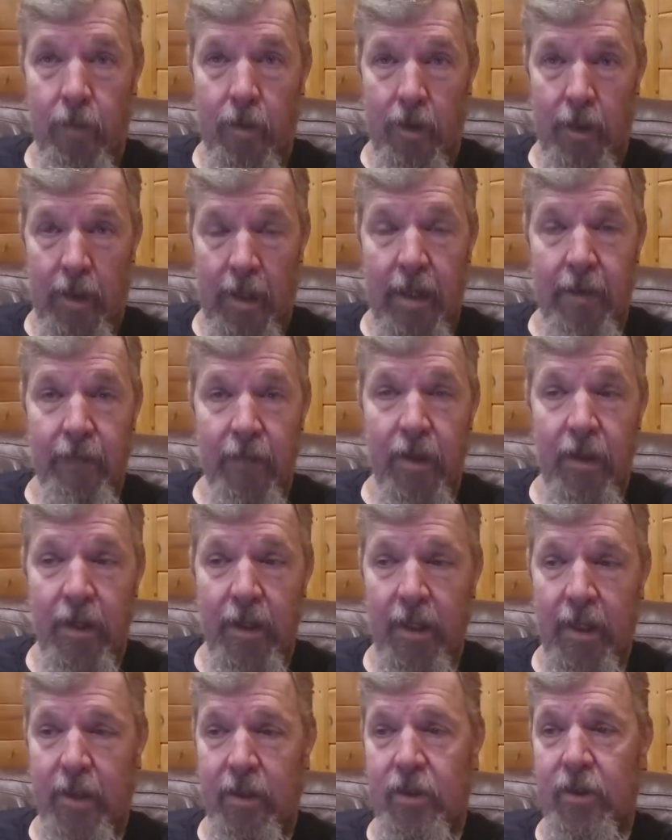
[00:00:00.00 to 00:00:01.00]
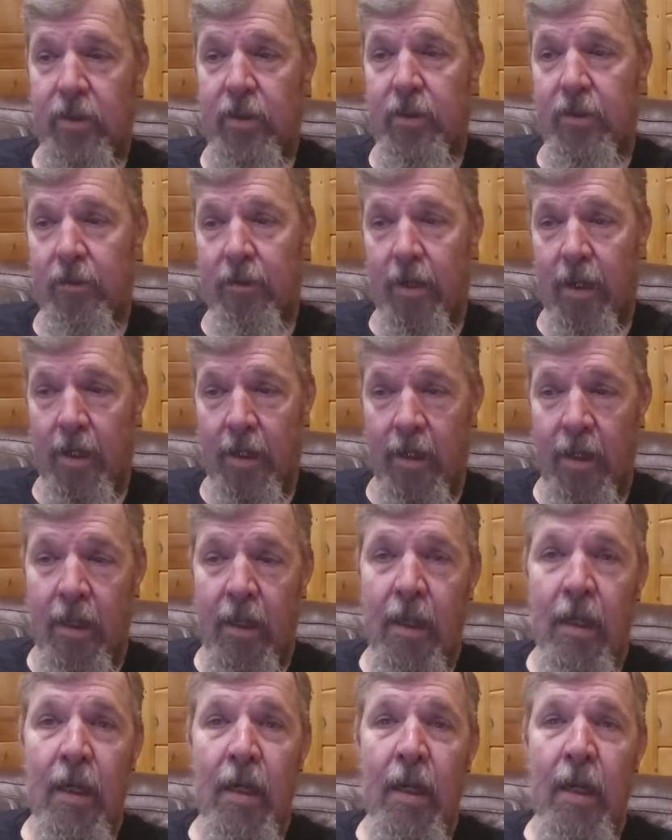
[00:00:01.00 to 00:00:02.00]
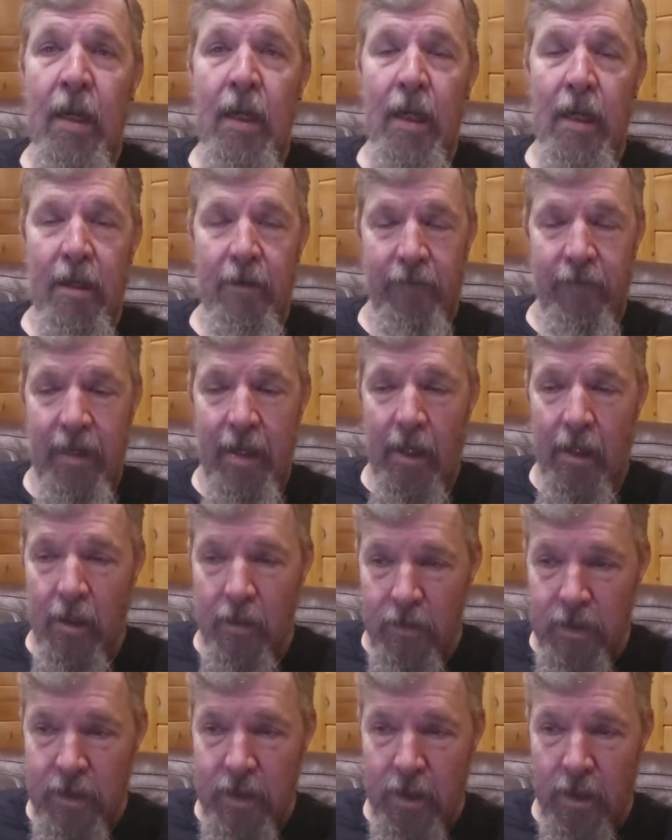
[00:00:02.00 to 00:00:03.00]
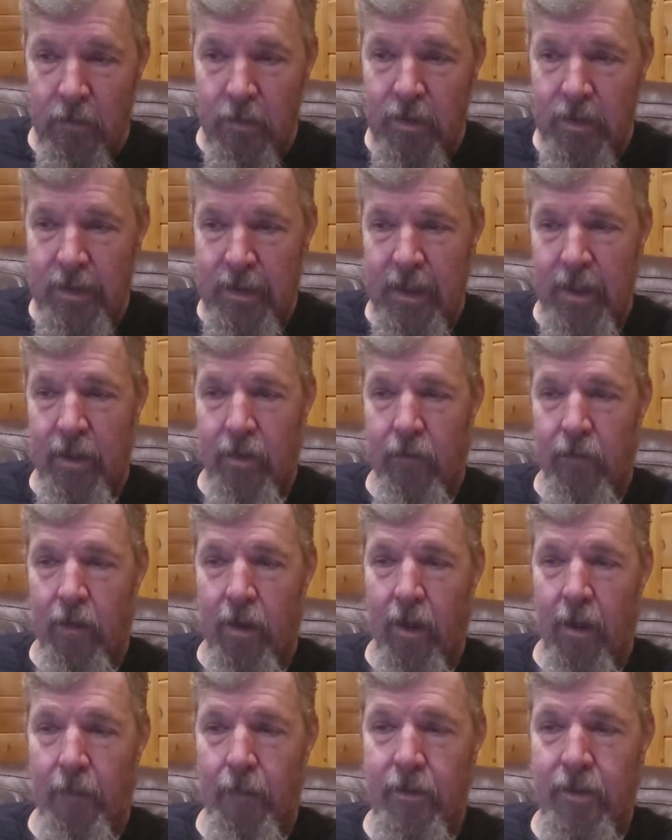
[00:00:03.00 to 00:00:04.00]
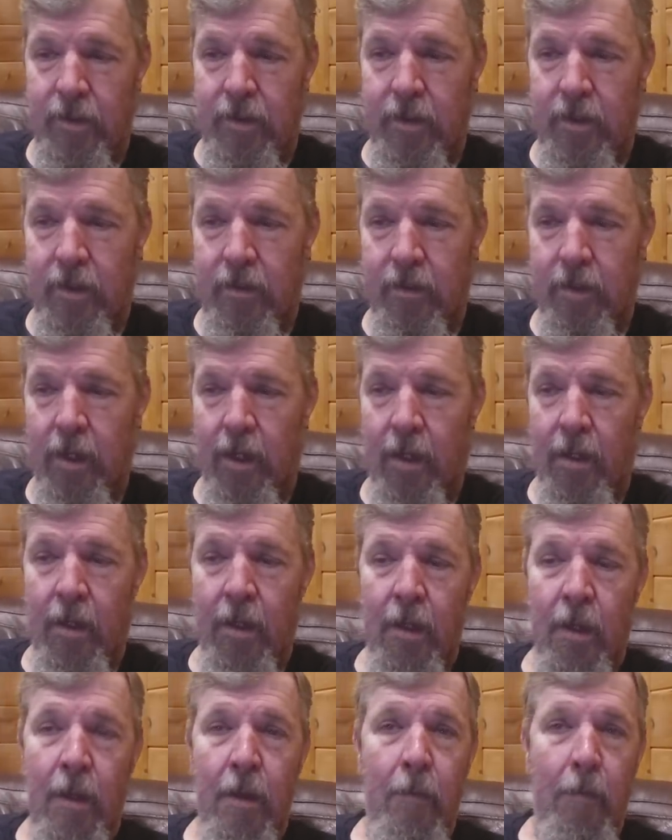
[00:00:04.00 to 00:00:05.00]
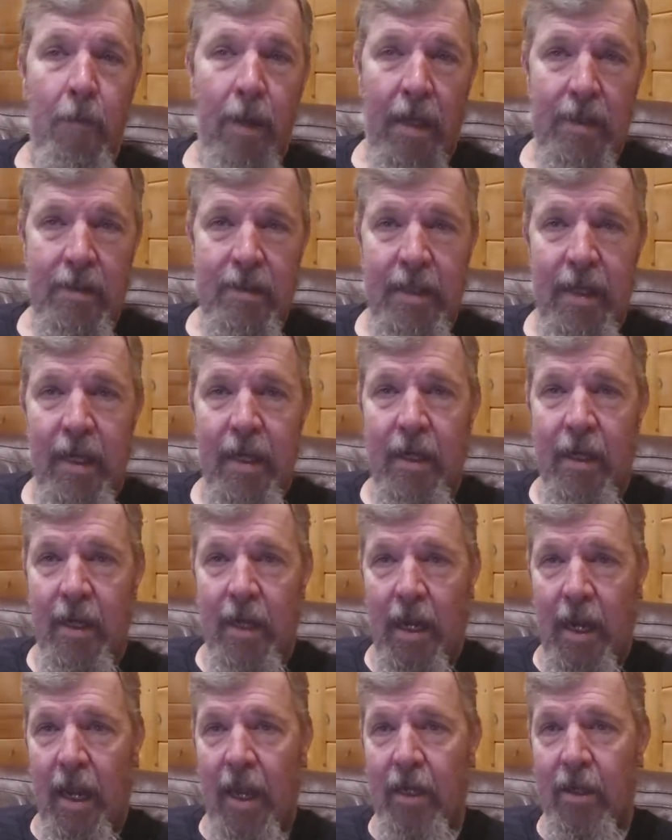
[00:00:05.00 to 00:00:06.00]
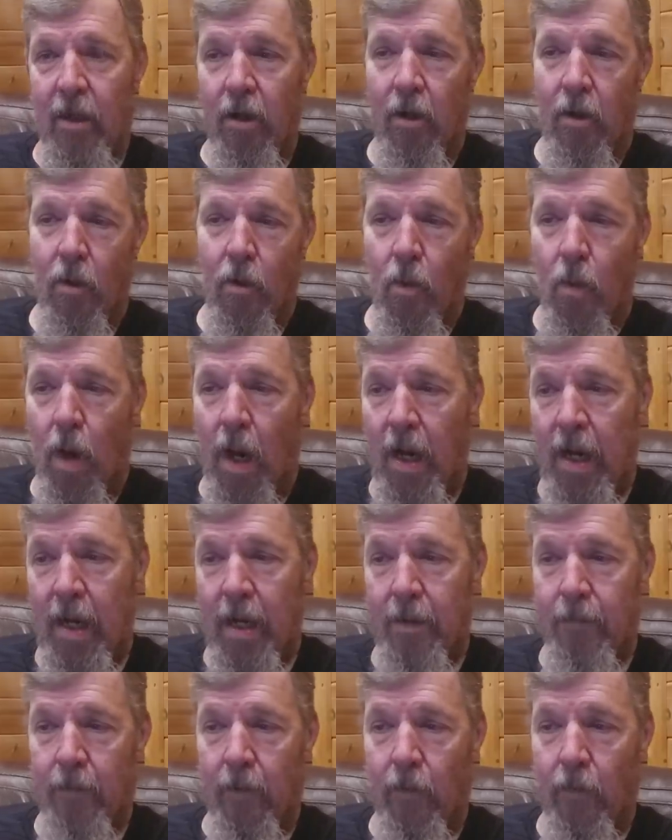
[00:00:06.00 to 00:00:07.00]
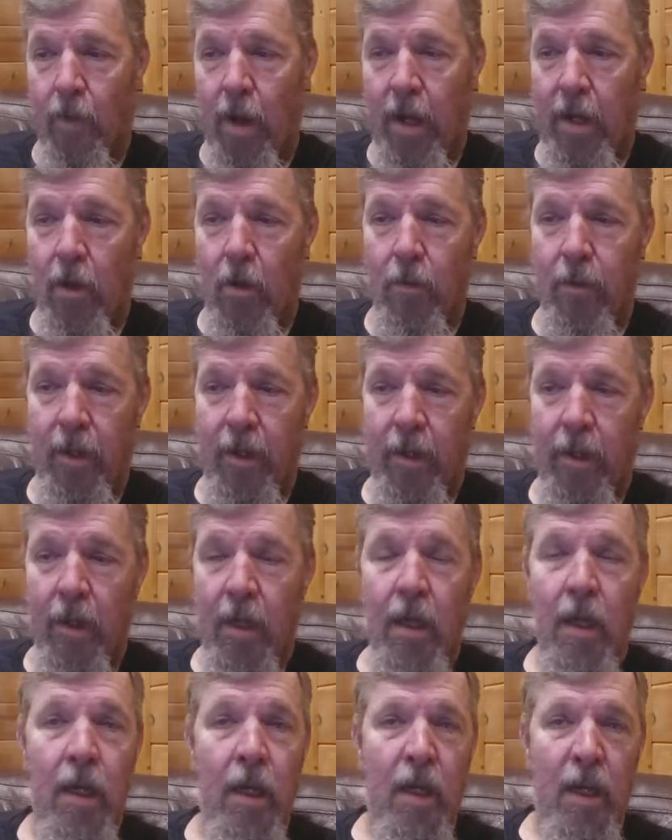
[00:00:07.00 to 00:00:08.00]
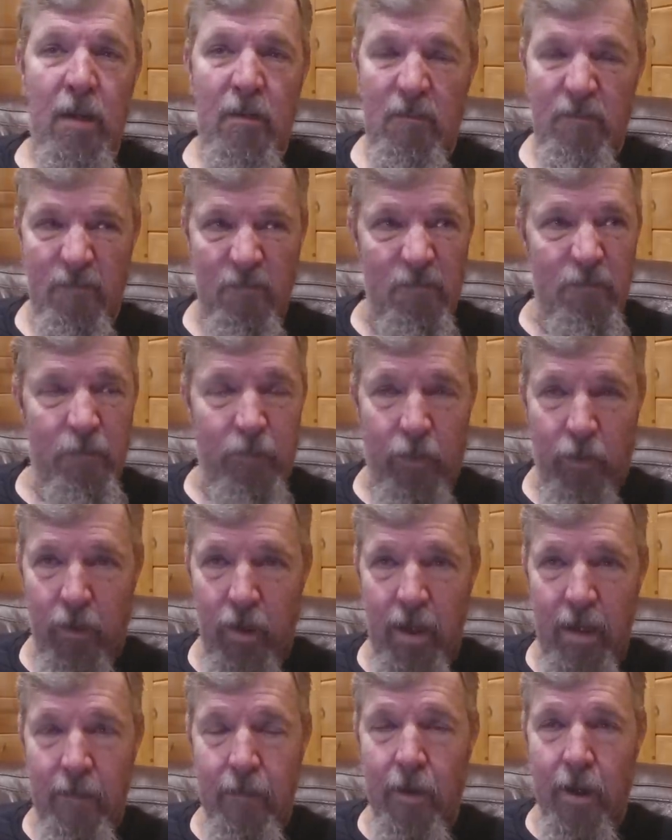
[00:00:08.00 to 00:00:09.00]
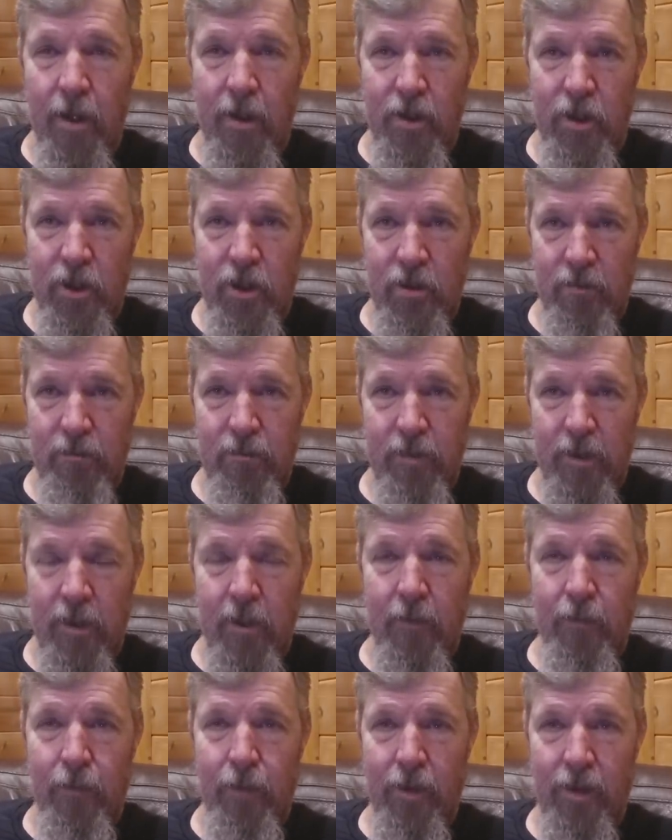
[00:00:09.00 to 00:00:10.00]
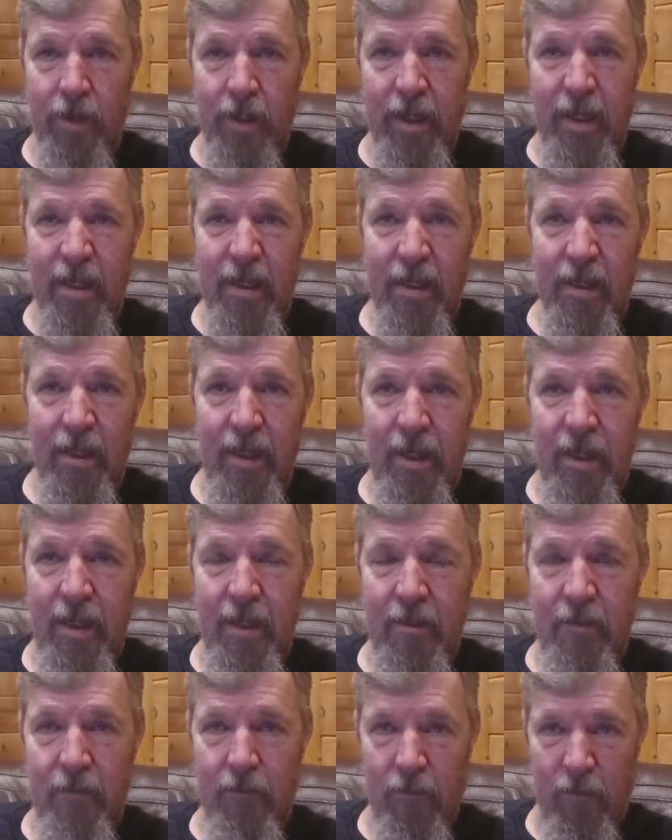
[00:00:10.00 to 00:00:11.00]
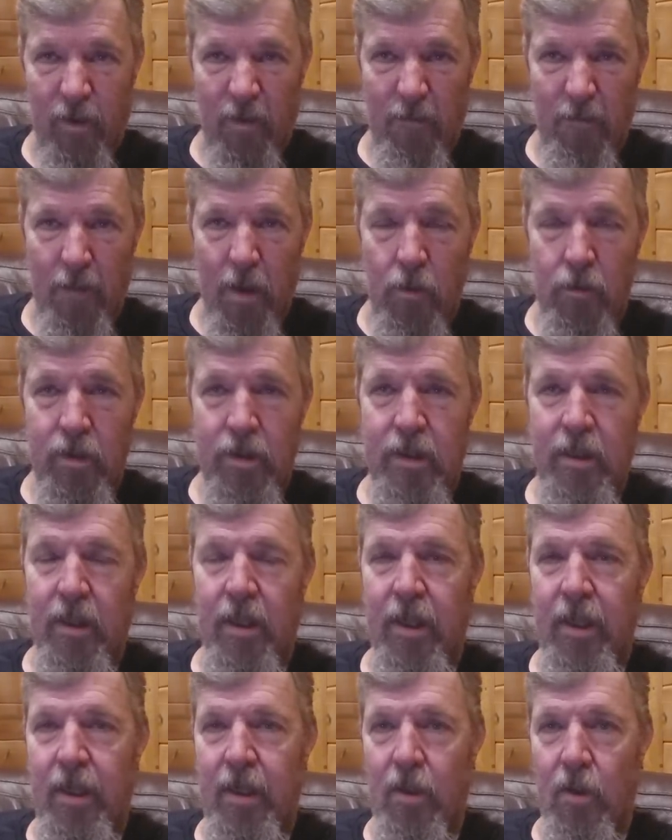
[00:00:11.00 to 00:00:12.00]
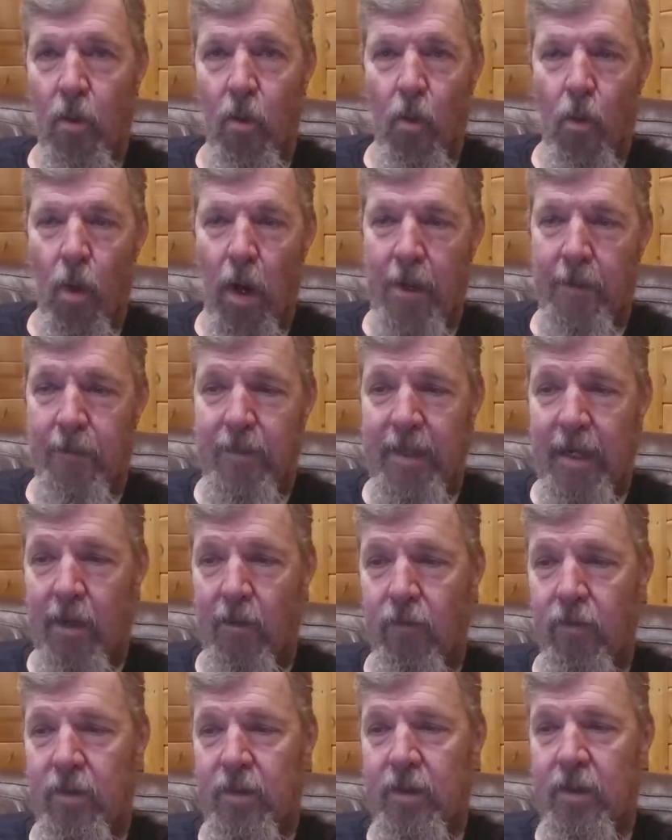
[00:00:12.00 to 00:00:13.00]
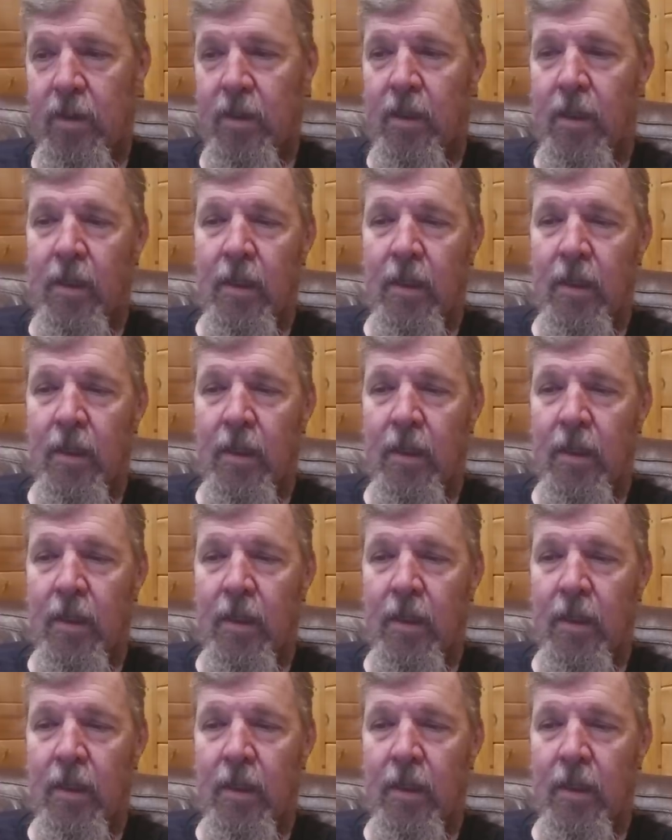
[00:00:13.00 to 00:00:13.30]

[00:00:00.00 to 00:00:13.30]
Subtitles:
I'll give you this, okay? If Yellowstone did erupt, okay, Montana, Idaho, Wyoming, pretty much completely or mostly wiped out.